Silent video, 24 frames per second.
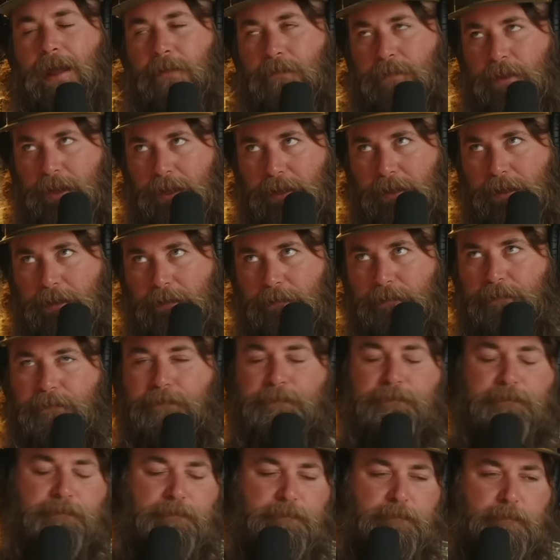opinion,
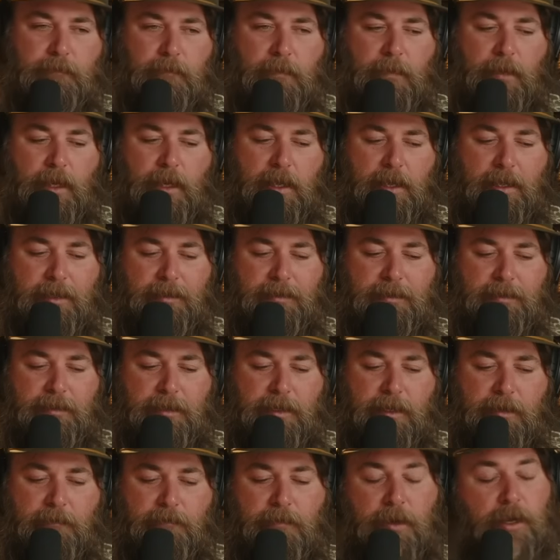is
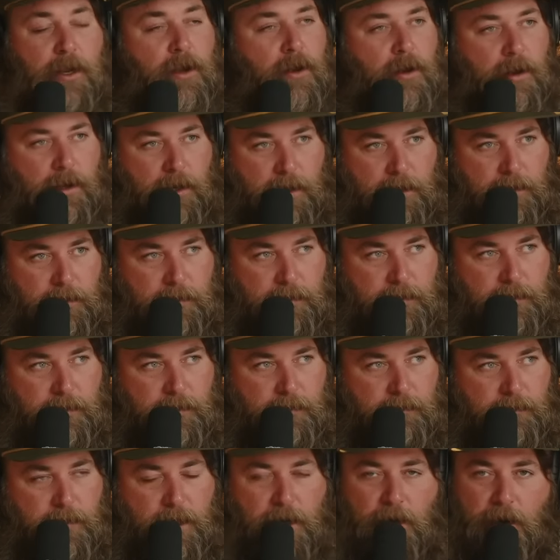the Bergara.
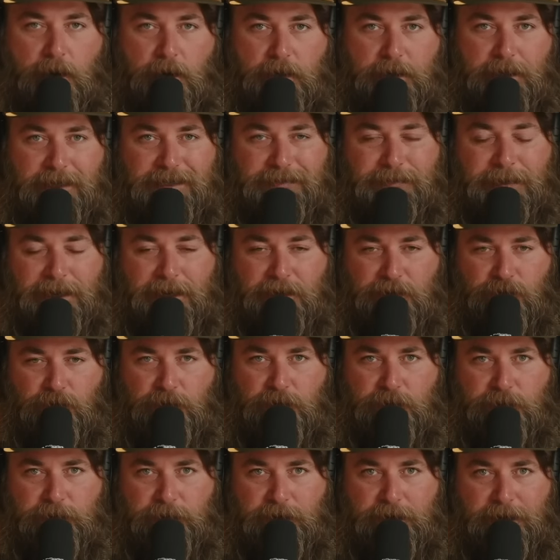Bergara does make a
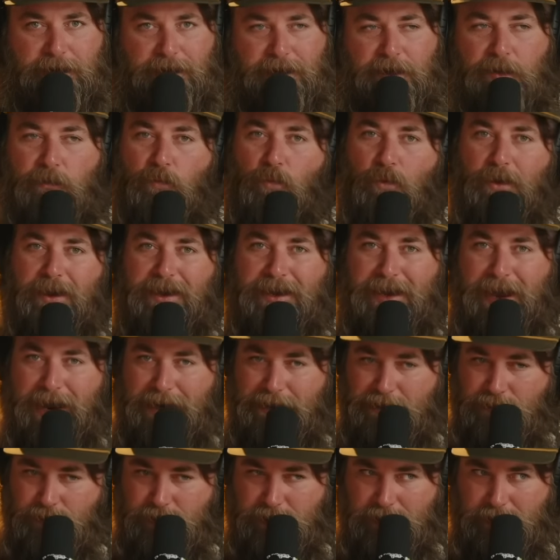2250 and a 1 in
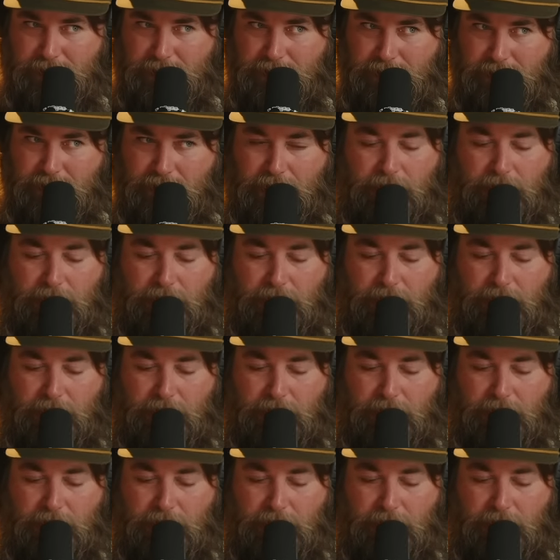9 twist.